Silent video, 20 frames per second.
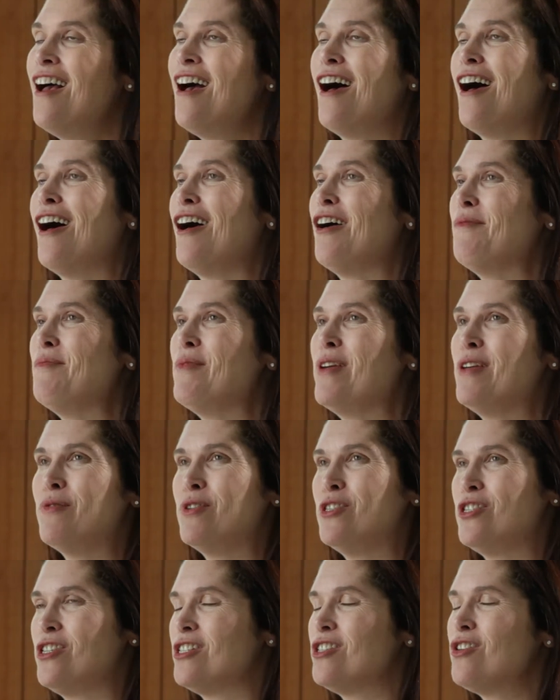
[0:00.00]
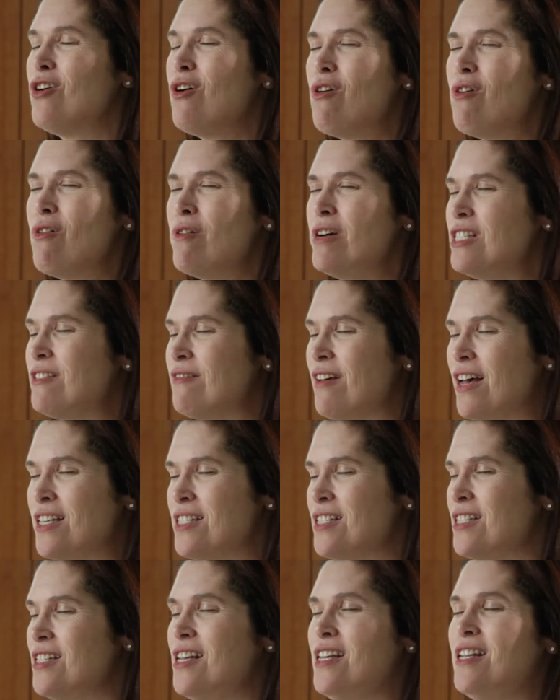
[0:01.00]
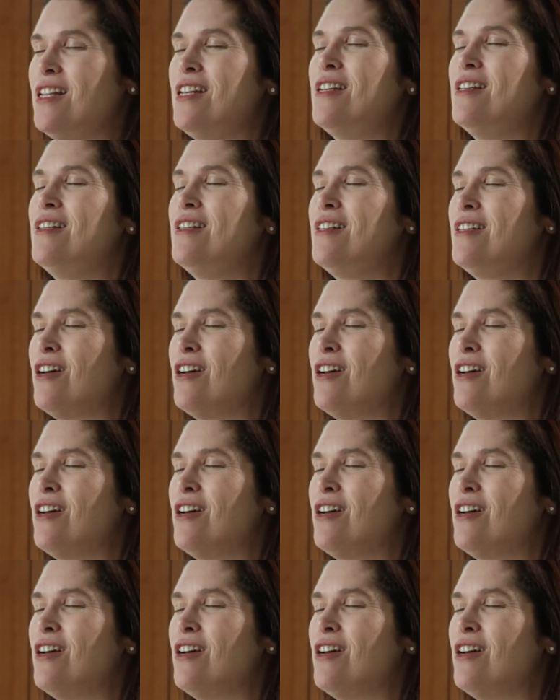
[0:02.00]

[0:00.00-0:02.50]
and was just always fascinated